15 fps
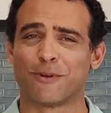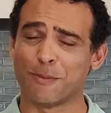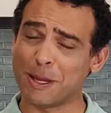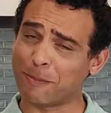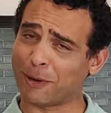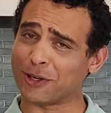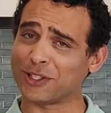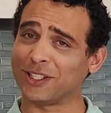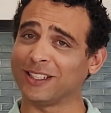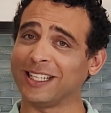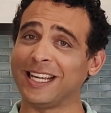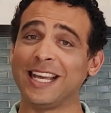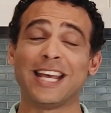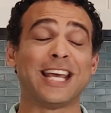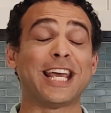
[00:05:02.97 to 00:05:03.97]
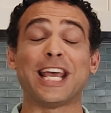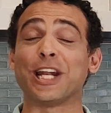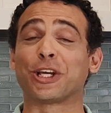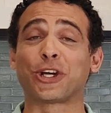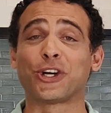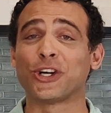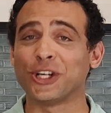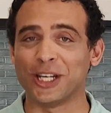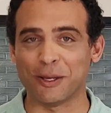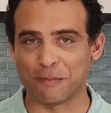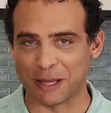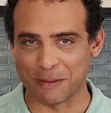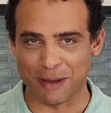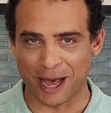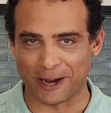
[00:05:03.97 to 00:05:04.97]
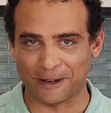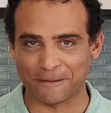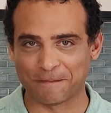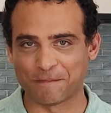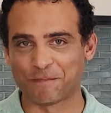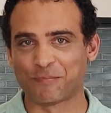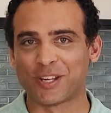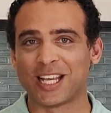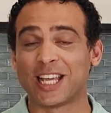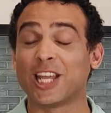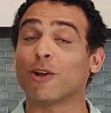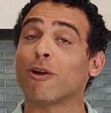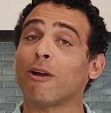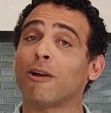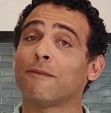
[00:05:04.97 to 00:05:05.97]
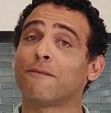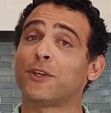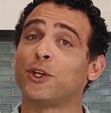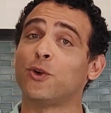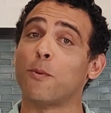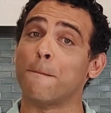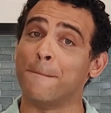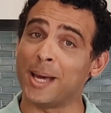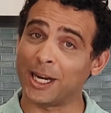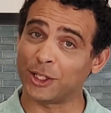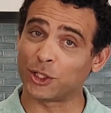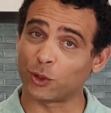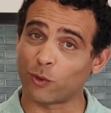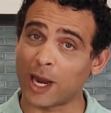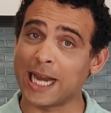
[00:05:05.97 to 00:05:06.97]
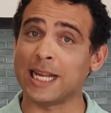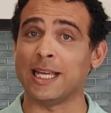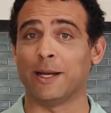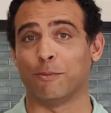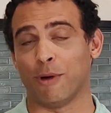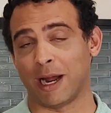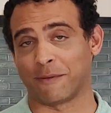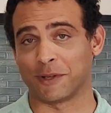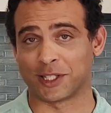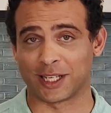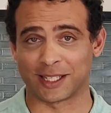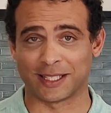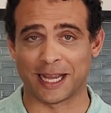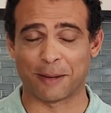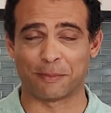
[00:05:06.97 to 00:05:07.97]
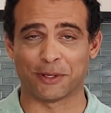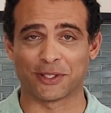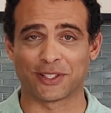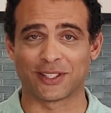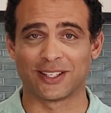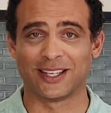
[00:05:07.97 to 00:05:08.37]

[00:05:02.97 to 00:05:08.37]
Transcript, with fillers: For me personally, it couldn't be better. Here are a few Mediterranean breakfast examples.